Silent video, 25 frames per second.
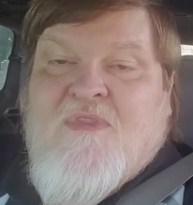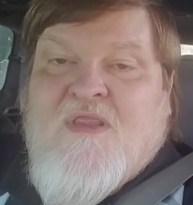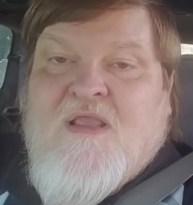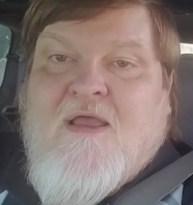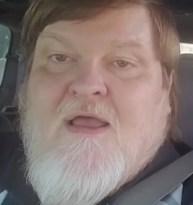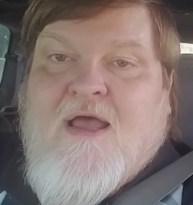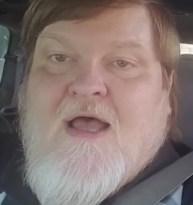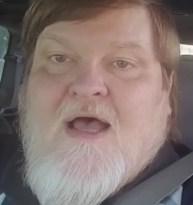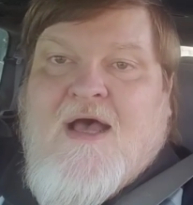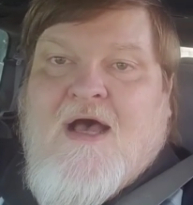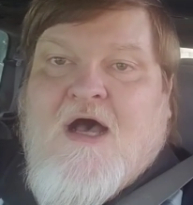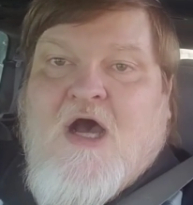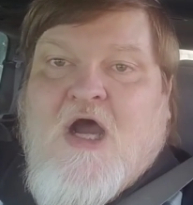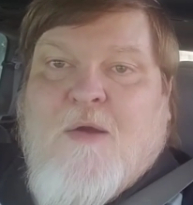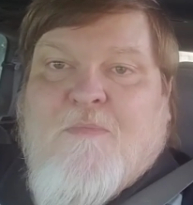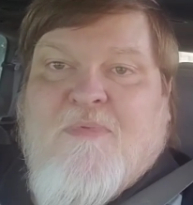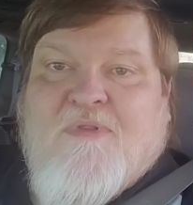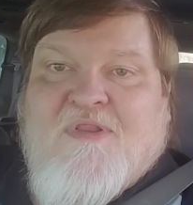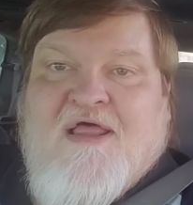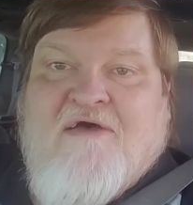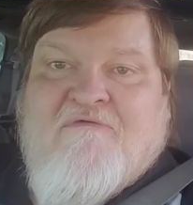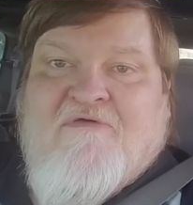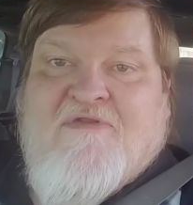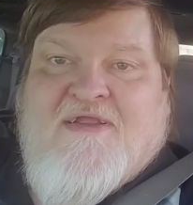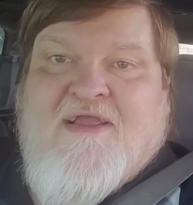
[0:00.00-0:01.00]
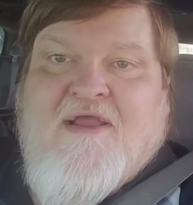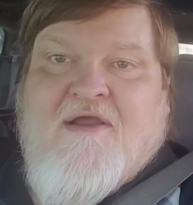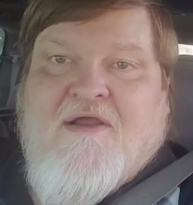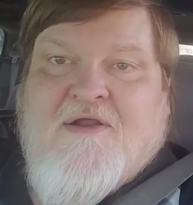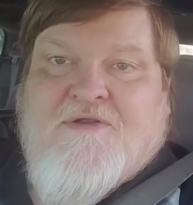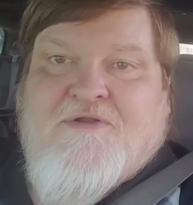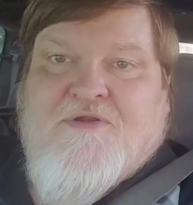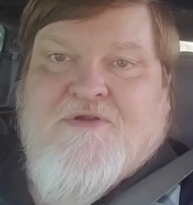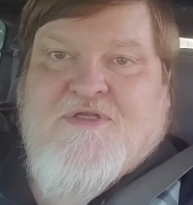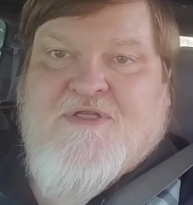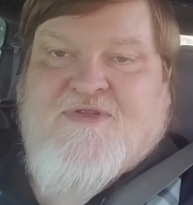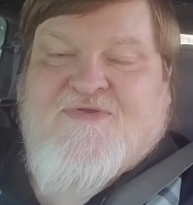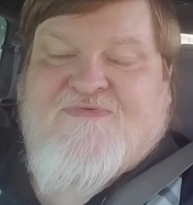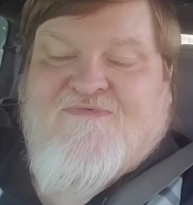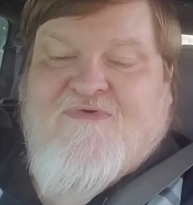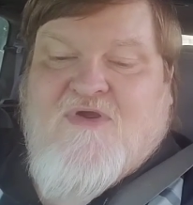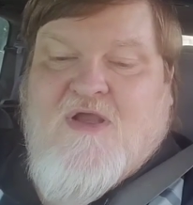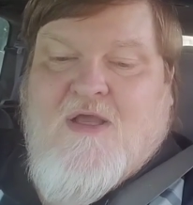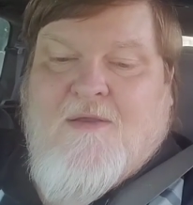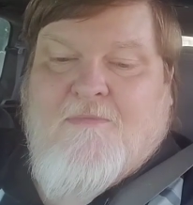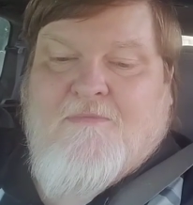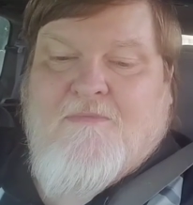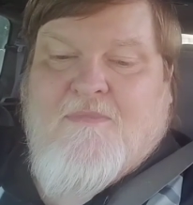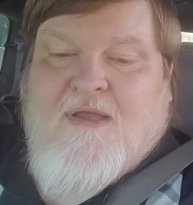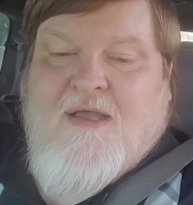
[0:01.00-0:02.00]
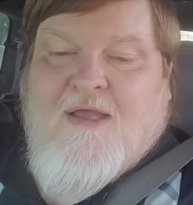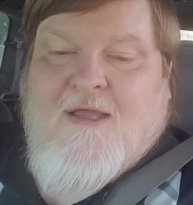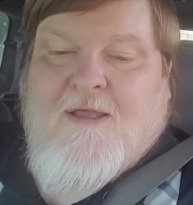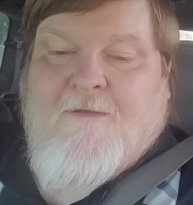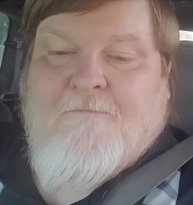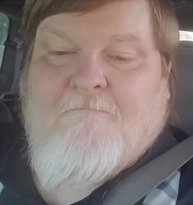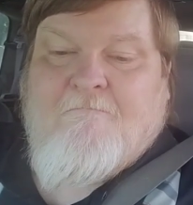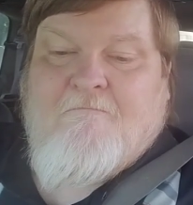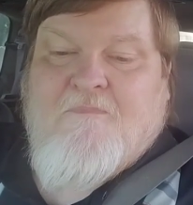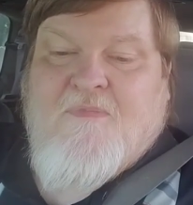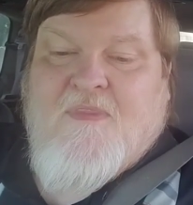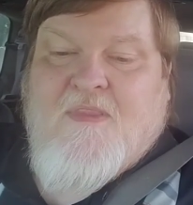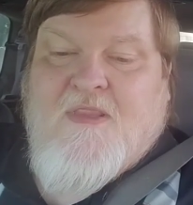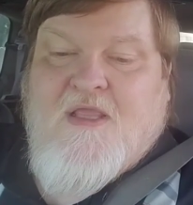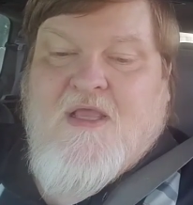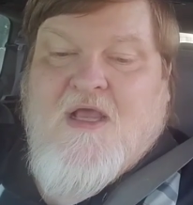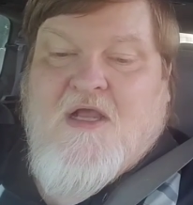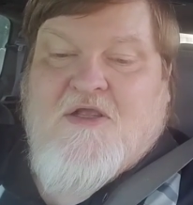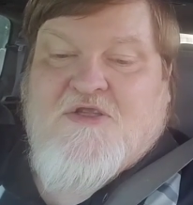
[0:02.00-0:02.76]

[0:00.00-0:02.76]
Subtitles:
our beloved characters from Young